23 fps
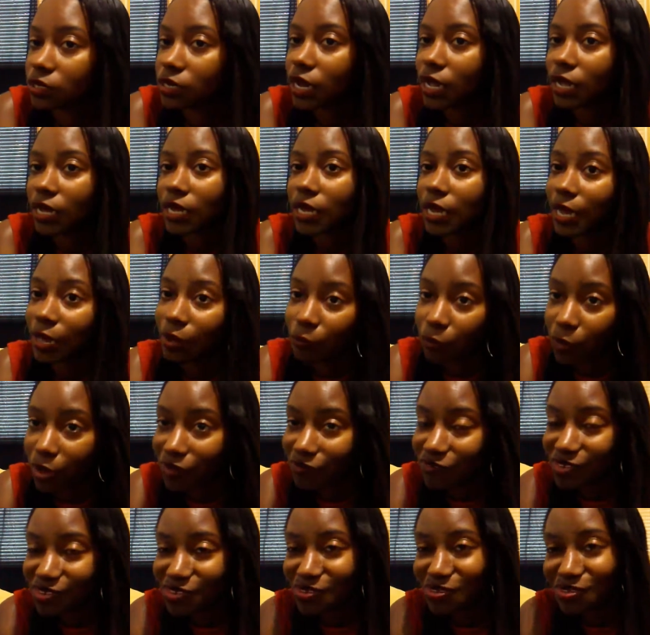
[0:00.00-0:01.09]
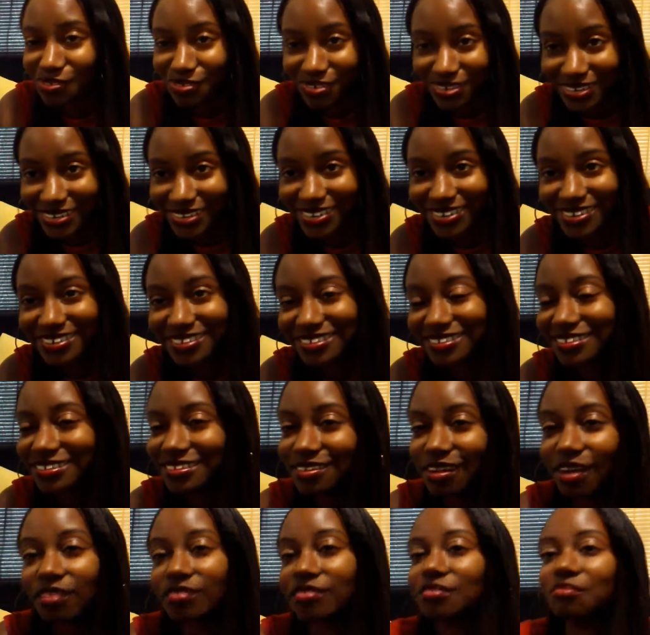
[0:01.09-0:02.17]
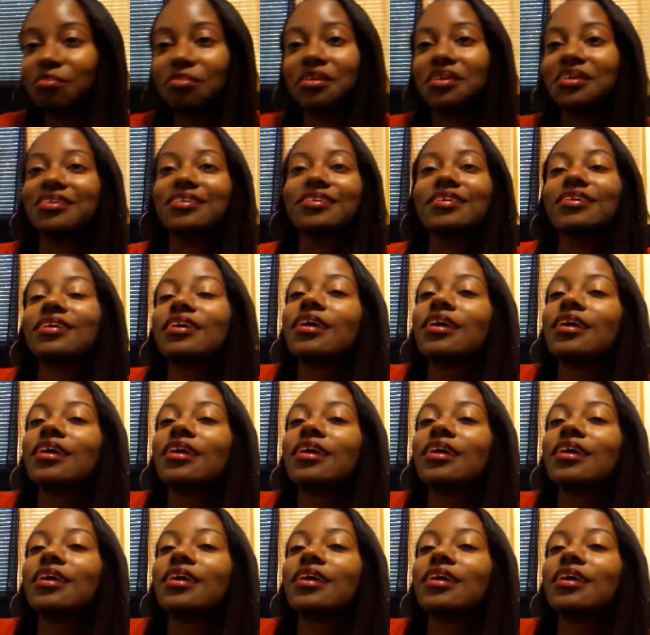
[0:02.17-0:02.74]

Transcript: and I can't wait for you to read it. It's an awesome book.